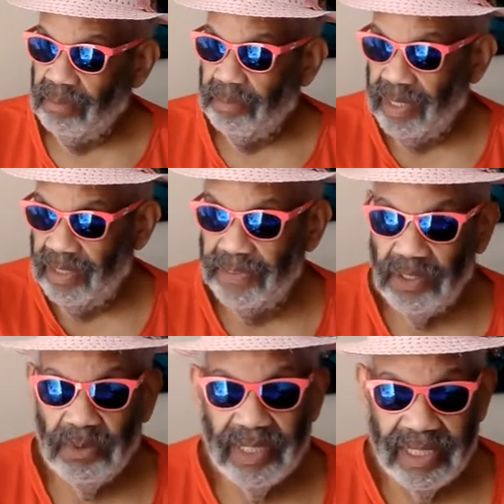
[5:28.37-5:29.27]
But if
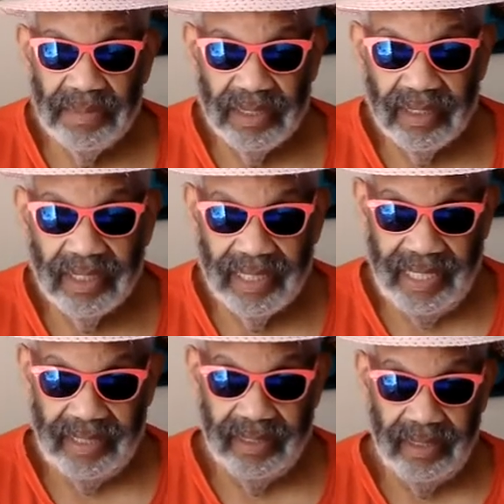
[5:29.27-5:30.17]
you was in middle
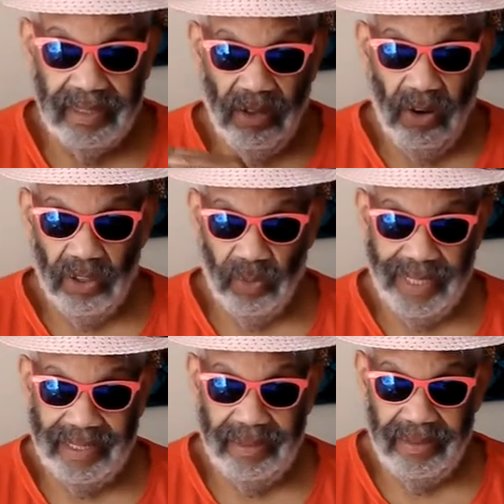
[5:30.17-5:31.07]
class on the
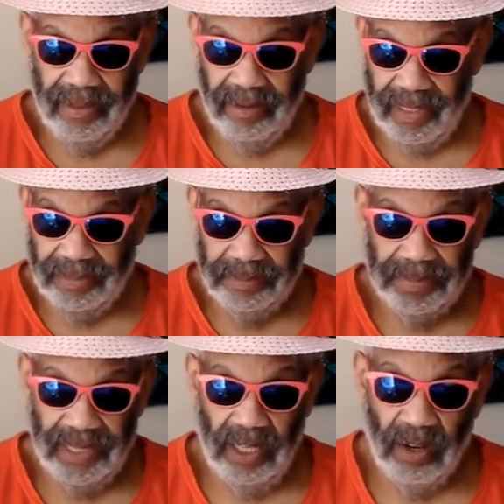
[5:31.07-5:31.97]
way, you know, and
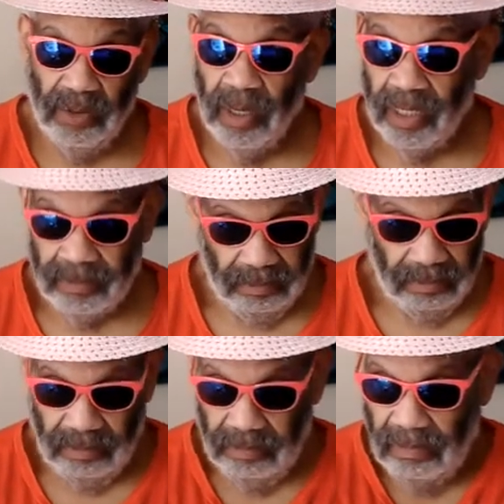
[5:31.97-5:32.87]
below,
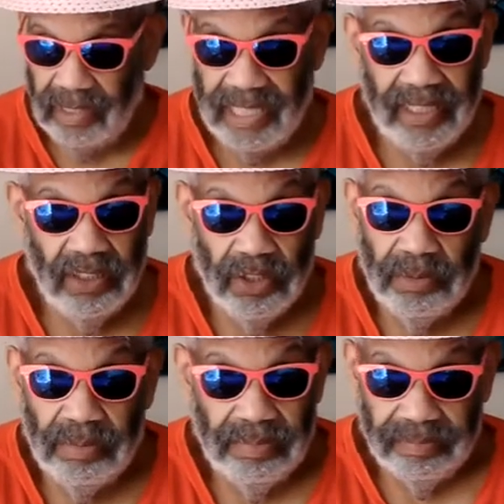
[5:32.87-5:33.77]
either
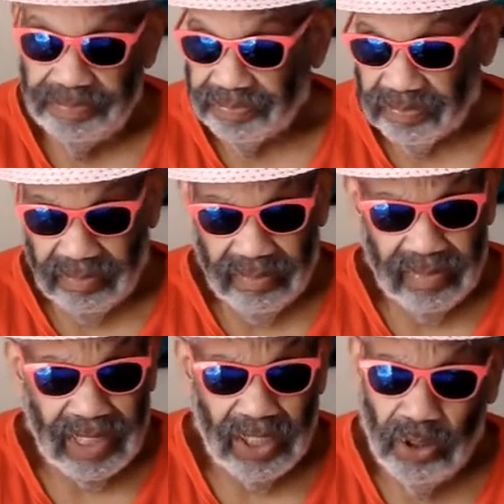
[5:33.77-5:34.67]
you
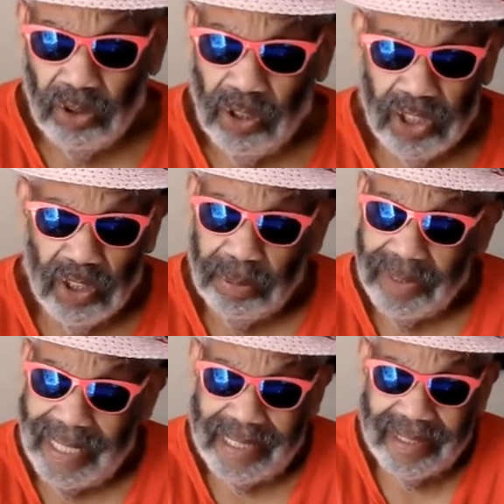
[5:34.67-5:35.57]
you lost your
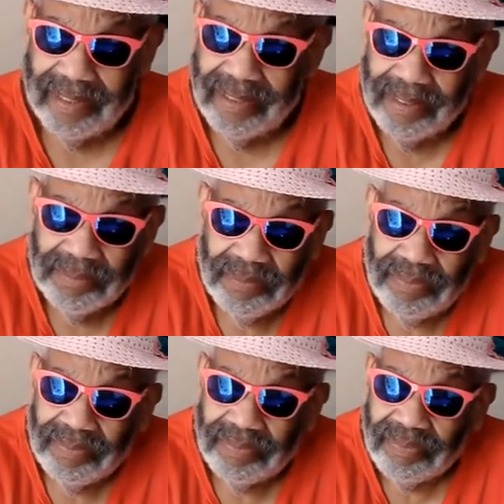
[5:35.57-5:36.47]
place
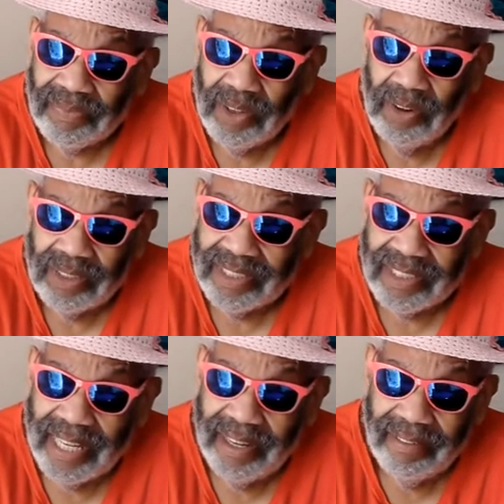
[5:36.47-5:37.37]
on the
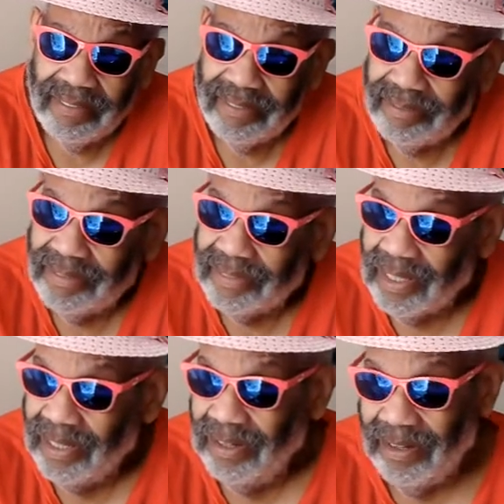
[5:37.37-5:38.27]
scale
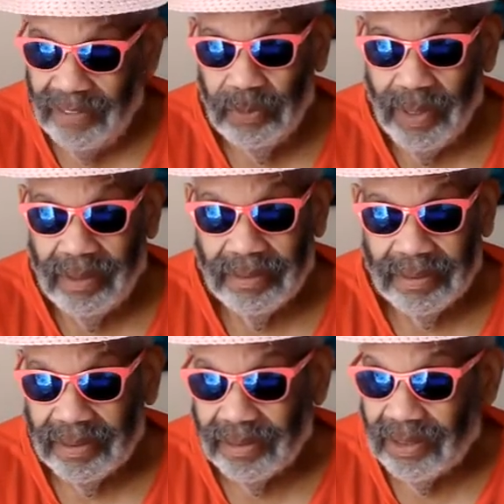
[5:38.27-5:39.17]
of
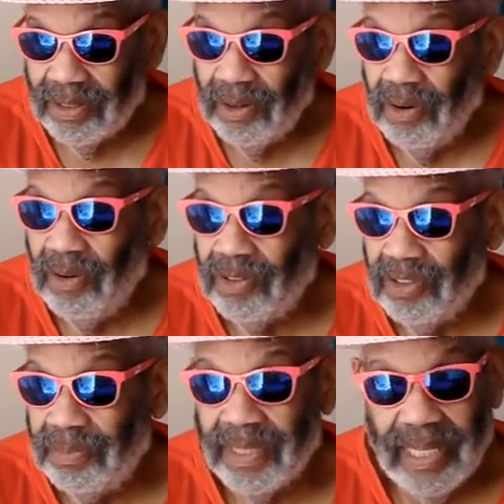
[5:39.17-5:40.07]
wealth, or
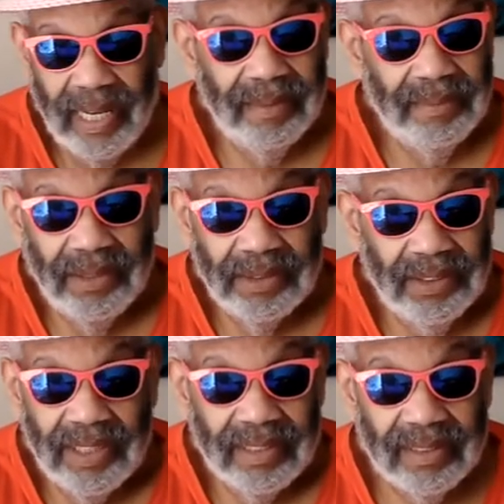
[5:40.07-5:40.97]
you became, or you
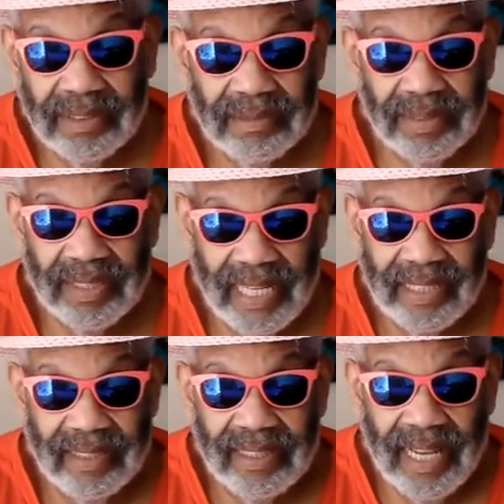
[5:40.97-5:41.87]
just stayed
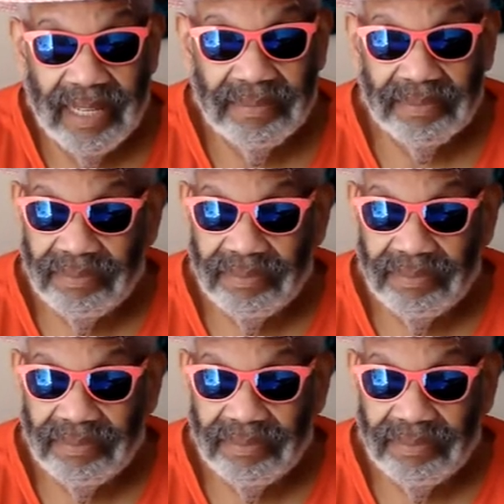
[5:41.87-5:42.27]
the same.